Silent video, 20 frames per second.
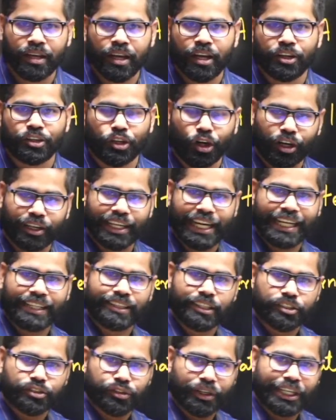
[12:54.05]
Not like the
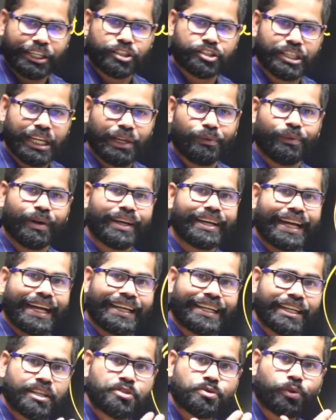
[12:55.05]
traditional one, it
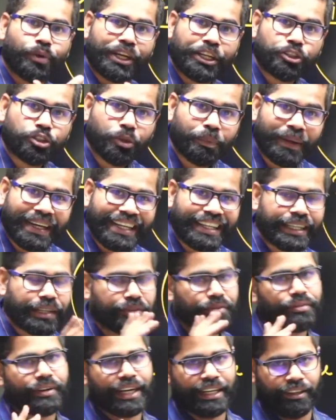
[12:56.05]
is going to be
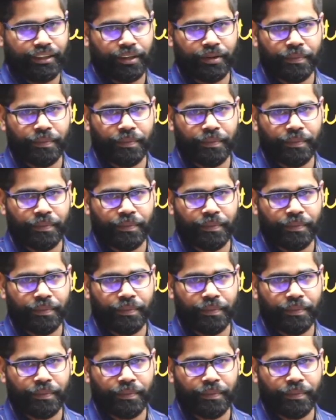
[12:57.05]
different.